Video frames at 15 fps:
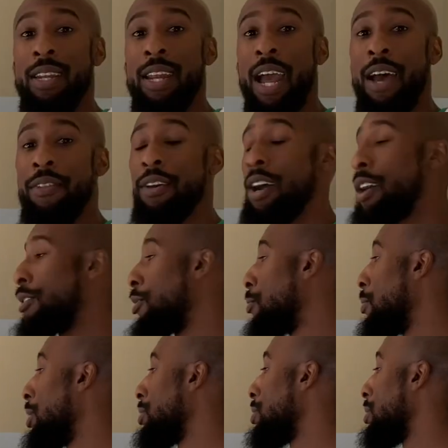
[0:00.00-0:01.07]
Now the other
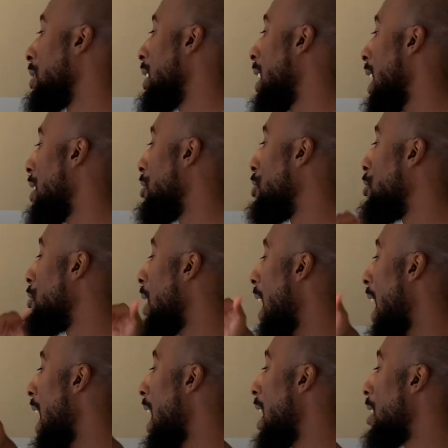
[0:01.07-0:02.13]
rental that I do
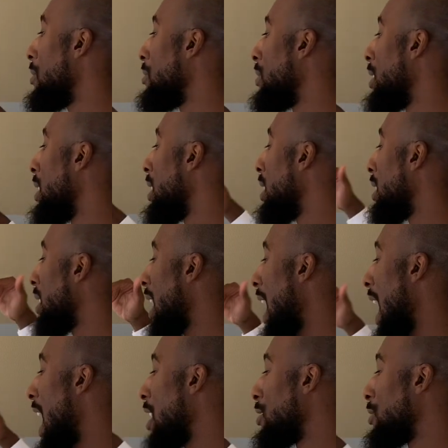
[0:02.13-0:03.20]
have, the
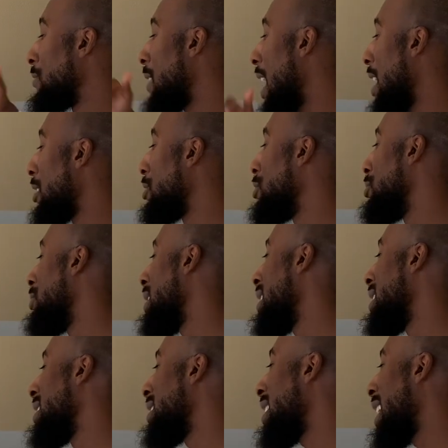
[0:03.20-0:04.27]
house value
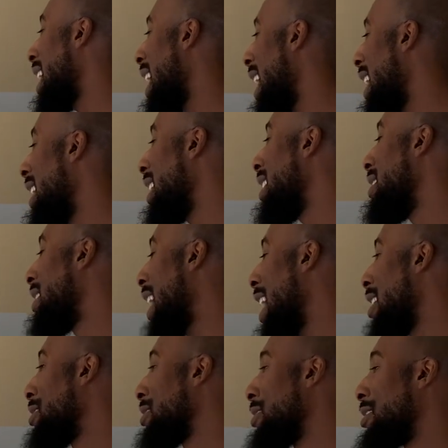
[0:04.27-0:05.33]
is
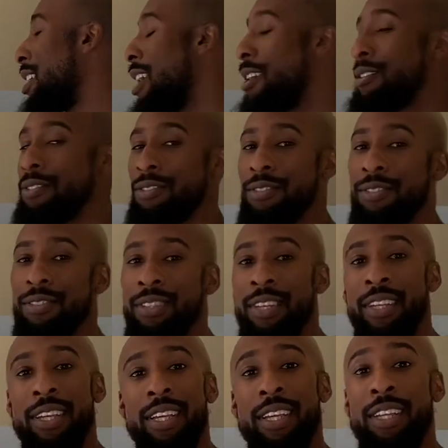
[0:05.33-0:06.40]
$80,000
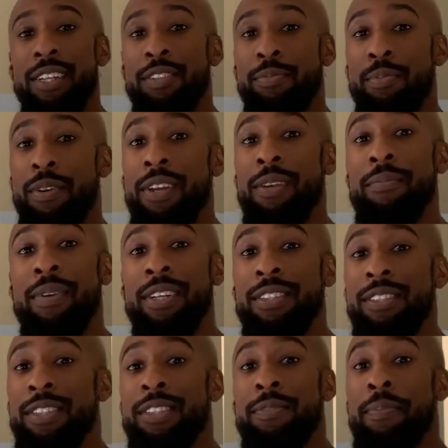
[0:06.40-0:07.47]
and it's
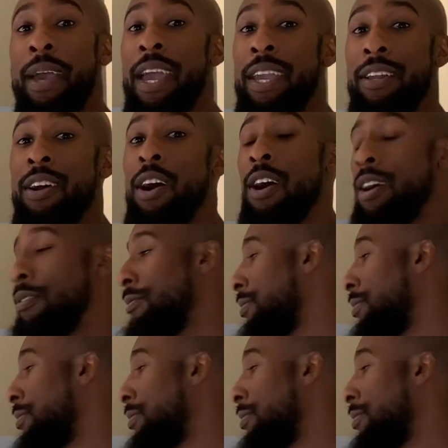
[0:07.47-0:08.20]
paid off.